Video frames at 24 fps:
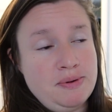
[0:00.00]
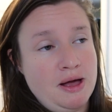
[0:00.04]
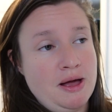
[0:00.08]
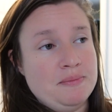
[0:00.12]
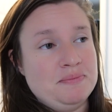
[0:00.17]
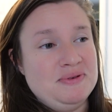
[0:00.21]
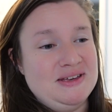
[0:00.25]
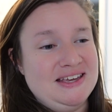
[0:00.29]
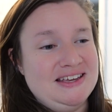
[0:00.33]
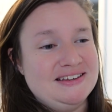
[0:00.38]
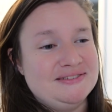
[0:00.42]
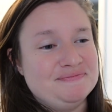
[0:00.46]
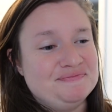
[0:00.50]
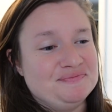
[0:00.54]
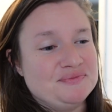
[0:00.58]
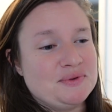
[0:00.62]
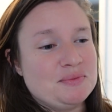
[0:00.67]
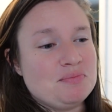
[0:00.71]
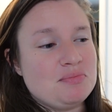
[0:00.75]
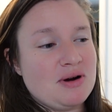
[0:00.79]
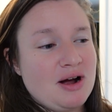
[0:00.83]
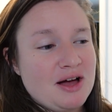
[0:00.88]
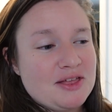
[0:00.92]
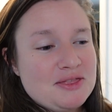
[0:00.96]
puppy,
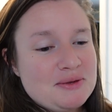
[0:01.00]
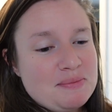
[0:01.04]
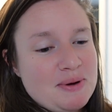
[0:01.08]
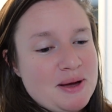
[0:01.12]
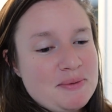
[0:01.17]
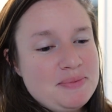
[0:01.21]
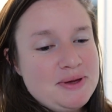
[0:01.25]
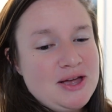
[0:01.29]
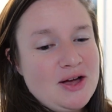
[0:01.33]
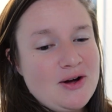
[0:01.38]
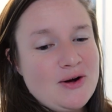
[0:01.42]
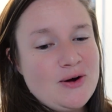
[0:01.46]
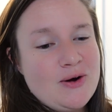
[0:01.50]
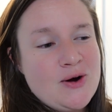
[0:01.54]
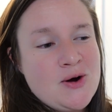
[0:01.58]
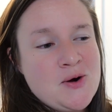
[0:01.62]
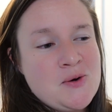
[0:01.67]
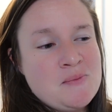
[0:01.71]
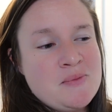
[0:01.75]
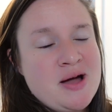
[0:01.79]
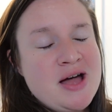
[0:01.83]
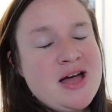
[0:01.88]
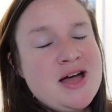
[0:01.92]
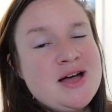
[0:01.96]
brought the puppy
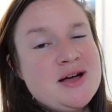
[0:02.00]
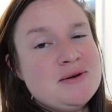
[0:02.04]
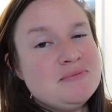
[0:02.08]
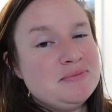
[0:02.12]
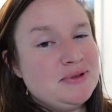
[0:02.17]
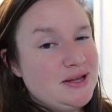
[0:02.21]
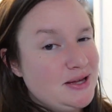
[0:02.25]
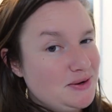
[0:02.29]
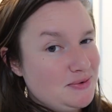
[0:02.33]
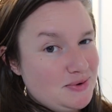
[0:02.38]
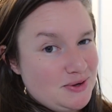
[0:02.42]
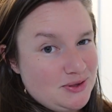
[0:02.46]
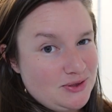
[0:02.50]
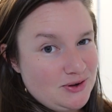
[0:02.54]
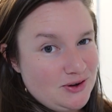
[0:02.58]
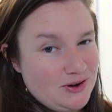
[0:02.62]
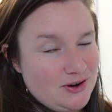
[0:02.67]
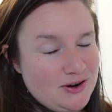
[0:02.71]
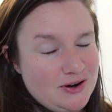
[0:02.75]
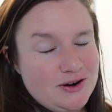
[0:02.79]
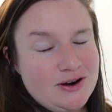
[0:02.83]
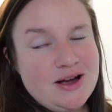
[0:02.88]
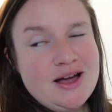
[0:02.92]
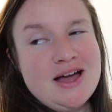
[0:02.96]
home, played with
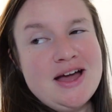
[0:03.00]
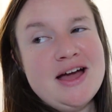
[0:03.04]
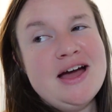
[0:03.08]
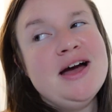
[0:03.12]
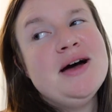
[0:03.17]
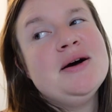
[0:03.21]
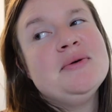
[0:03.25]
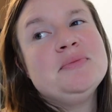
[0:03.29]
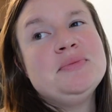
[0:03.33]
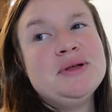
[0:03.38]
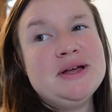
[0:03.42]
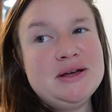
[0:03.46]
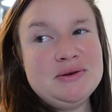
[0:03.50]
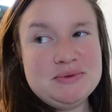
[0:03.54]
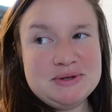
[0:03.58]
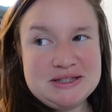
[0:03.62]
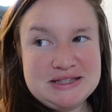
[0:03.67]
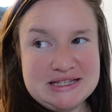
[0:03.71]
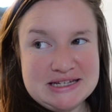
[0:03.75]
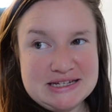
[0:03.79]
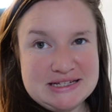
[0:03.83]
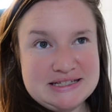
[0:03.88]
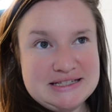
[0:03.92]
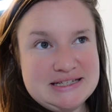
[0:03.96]
her, played with
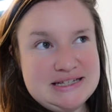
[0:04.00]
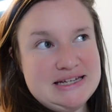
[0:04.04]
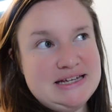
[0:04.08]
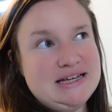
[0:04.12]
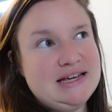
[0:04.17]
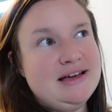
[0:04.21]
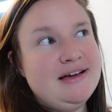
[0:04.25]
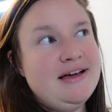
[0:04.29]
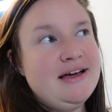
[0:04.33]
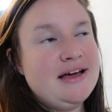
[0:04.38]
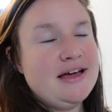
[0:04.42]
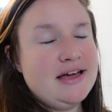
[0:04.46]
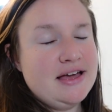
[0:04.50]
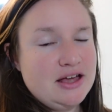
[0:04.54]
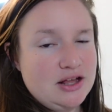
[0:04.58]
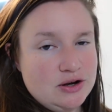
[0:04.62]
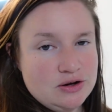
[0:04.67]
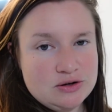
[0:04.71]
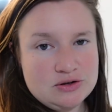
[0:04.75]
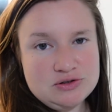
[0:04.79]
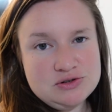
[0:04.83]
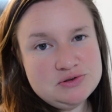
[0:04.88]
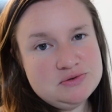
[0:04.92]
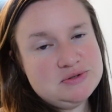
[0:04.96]
Dixie,
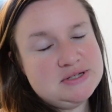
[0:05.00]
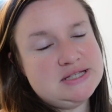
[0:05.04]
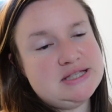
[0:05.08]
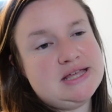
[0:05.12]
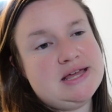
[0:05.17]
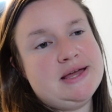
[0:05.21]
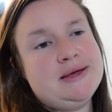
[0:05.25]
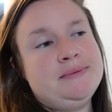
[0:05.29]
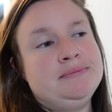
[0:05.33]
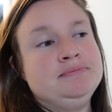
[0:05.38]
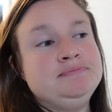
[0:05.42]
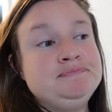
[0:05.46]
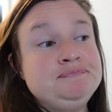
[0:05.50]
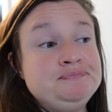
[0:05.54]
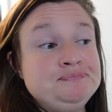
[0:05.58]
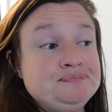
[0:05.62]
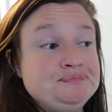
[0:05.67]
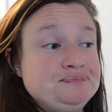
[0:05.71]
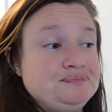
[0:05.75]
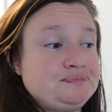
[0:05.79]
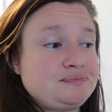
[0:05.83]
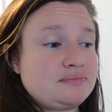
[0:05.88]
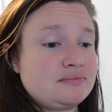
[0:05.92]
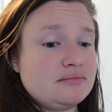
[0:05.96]
introduced them.
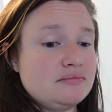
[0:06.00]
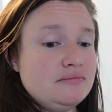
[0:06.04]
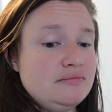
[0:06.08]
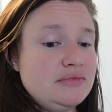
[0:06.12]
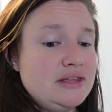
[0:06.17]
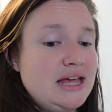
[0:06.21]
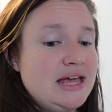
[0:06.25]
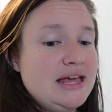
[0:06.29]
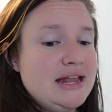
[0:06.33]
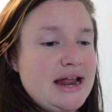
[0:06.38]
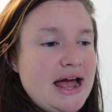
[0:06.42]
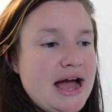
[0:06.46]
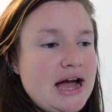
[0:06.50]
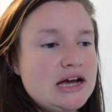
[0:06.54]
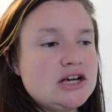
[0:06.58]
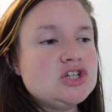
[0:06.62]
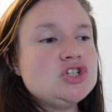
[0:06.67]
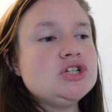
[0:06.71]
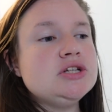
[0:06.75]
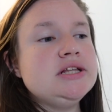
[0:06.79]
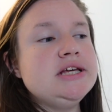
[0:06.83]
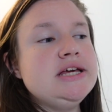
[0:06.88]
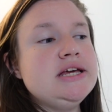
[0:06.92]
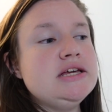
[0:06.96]
It
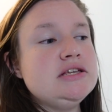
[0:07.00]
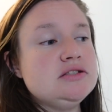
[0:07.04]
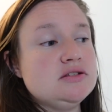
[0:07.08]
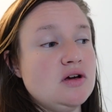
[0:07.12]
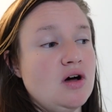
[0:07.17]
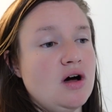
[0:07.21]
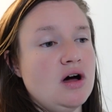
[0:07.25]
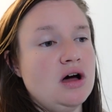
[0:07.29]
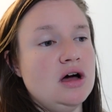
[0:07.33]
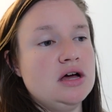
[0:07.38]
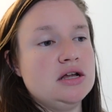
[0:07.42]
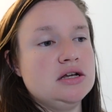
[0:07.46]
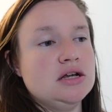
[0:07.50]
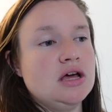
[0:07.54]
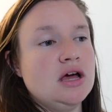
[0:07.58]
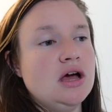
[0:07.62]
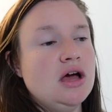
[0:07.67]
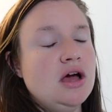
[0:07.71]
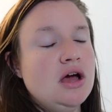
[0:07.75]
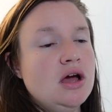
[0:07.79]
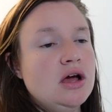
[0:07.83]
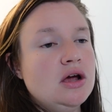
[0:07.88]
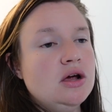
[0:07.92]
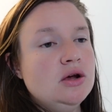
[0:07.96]
actually has gone
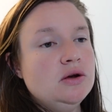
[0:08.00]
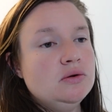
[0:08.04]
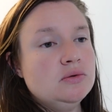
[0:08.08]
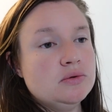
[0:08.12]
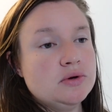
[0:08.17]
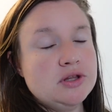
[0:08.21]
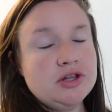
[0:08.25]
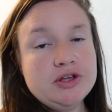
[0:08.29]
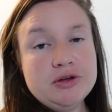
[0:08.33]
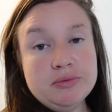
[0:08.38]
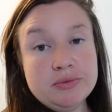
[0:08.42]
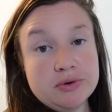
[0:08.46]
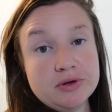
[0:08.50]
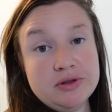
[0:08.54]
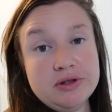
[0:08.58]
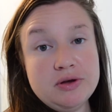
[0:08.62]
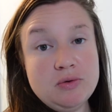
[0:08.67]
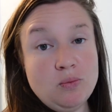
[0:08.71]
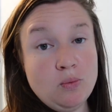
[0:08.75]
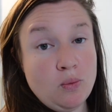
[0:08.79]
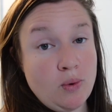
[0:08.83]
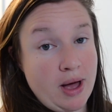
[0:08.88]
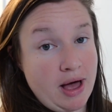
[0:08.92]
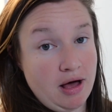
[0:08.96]
really, really
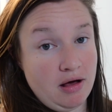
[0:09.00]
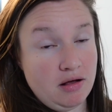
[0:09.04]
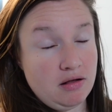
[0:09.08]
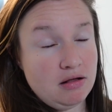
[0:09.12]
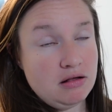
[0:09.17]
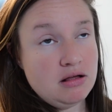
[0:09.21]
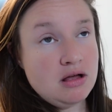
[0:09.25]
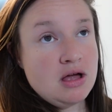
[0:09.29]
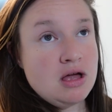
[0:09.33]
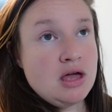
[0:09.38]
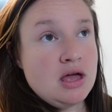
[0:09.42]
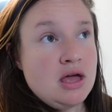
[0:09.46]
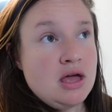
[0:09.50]
well.